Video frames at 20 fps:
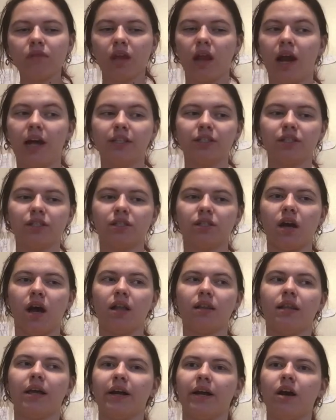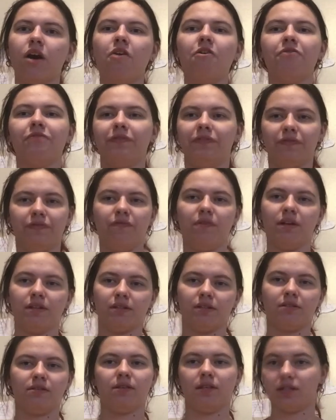I just thought, like, oh,
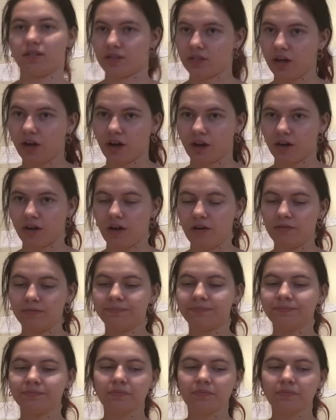this is a girl.